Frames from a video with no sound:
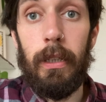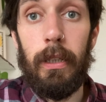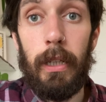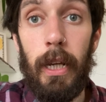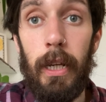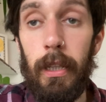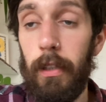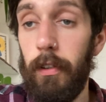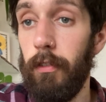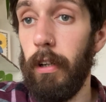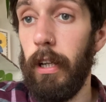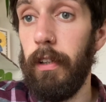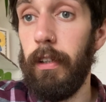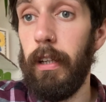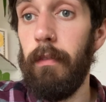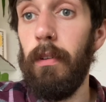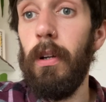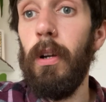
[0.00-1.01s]
Okay, let's try it
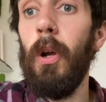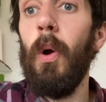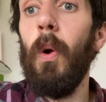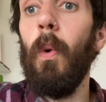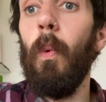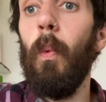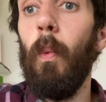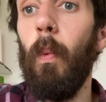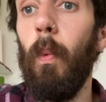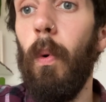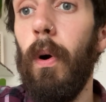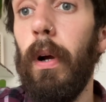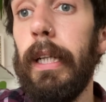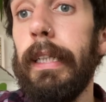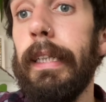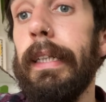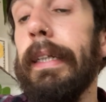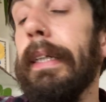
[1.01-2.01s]
together.
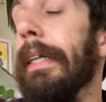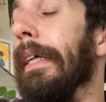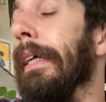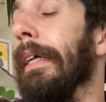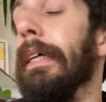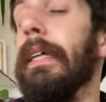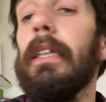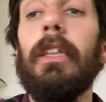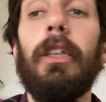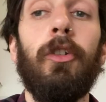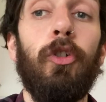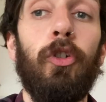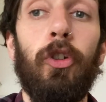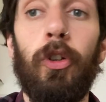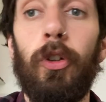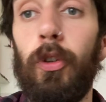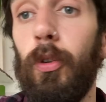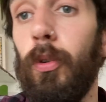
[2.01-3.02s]
1 and
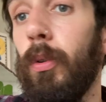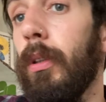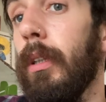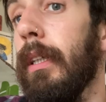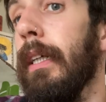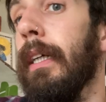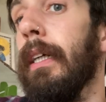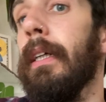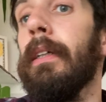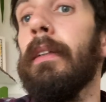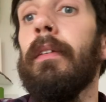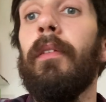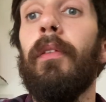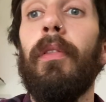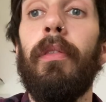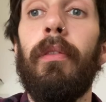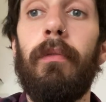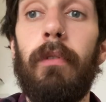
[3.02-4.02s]
2 and
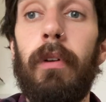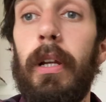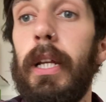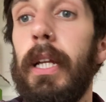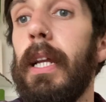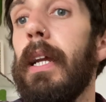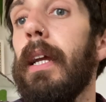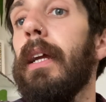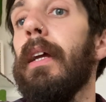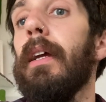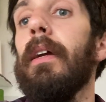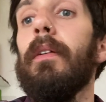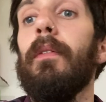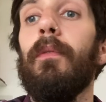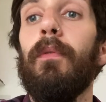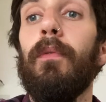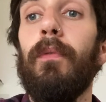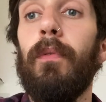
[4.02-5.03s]
3
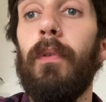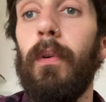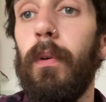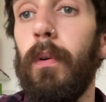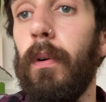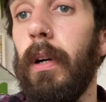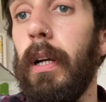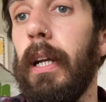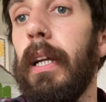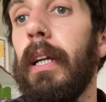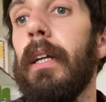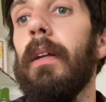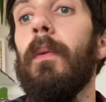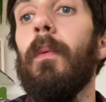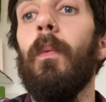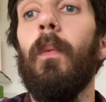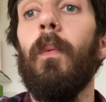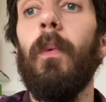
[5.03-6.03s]
and 4
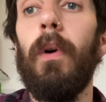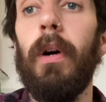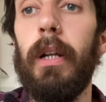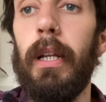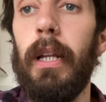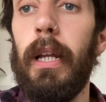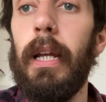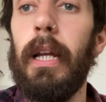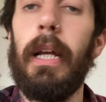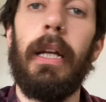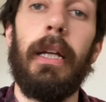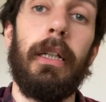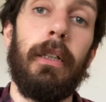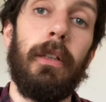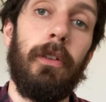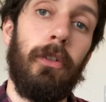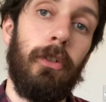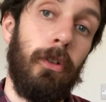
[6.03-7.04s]
and 1 and 2
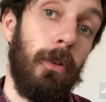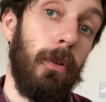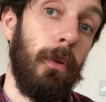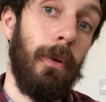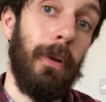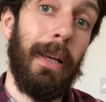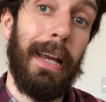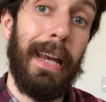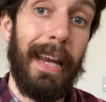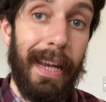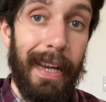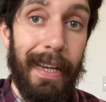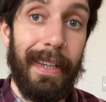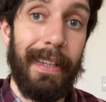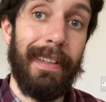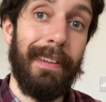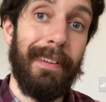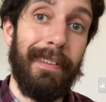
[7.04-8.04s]

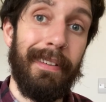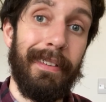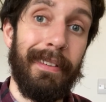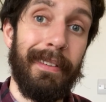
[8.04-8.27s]
and.